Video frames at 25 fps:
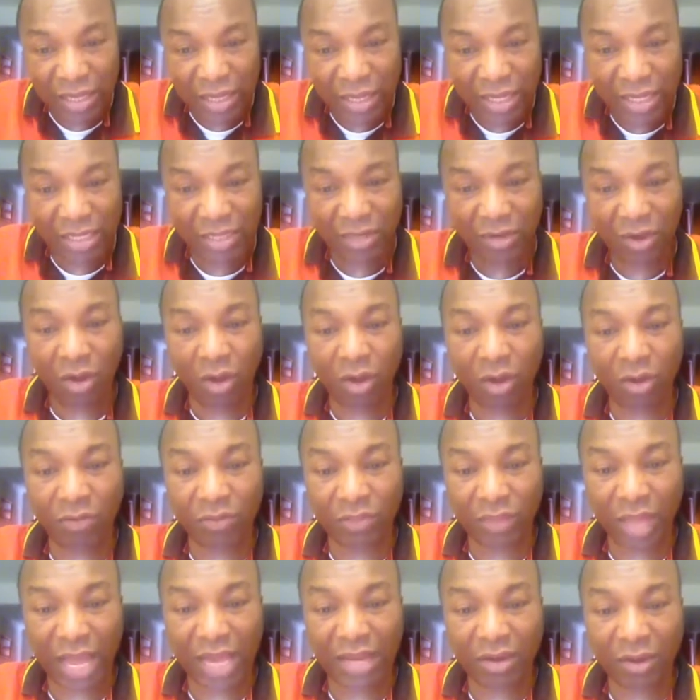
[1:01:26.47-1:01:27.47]
in
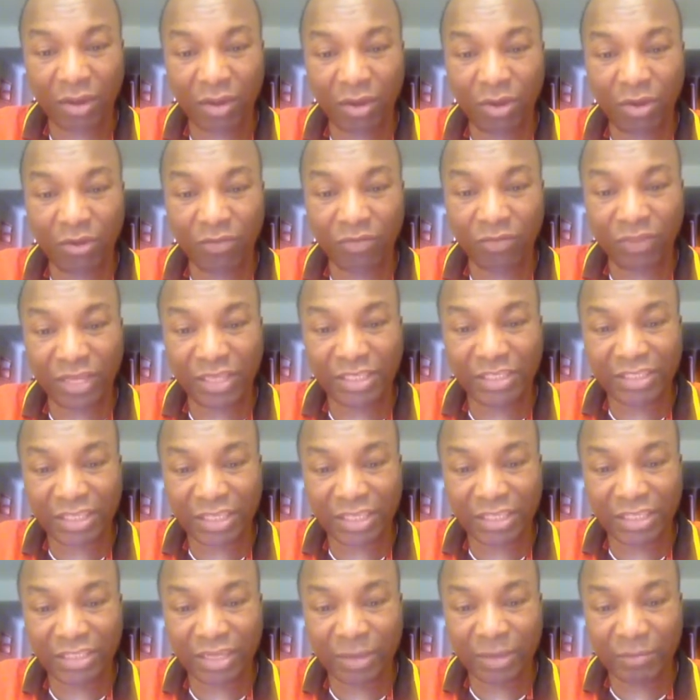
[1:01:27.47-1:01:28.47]
all, and all these
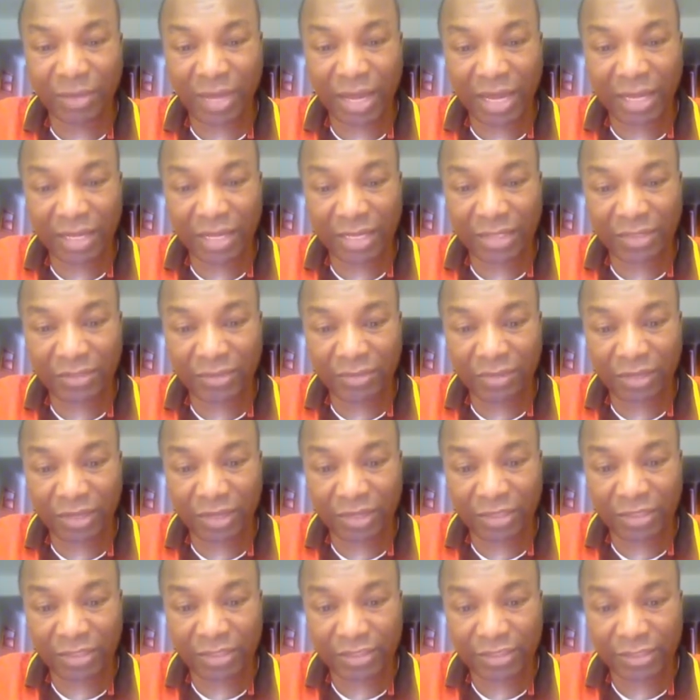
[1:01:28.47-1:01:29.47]
things shall be added to
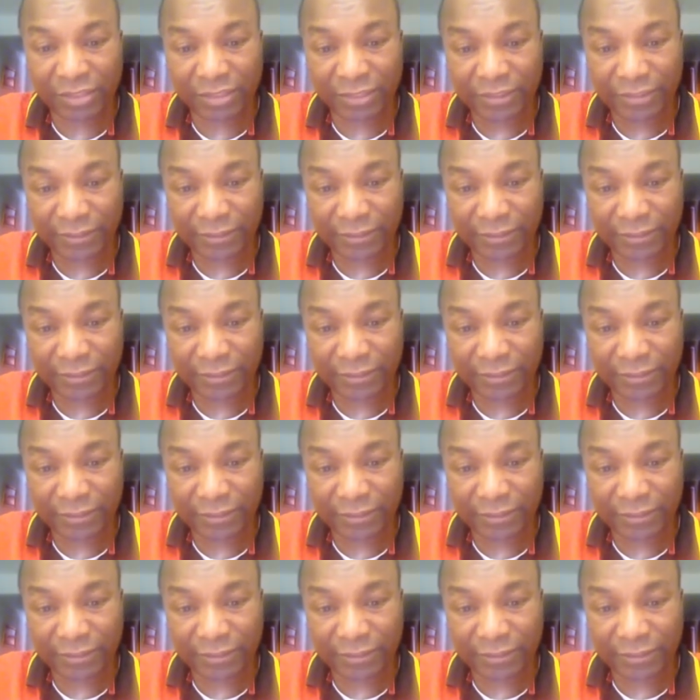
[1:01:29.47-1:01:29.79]
us.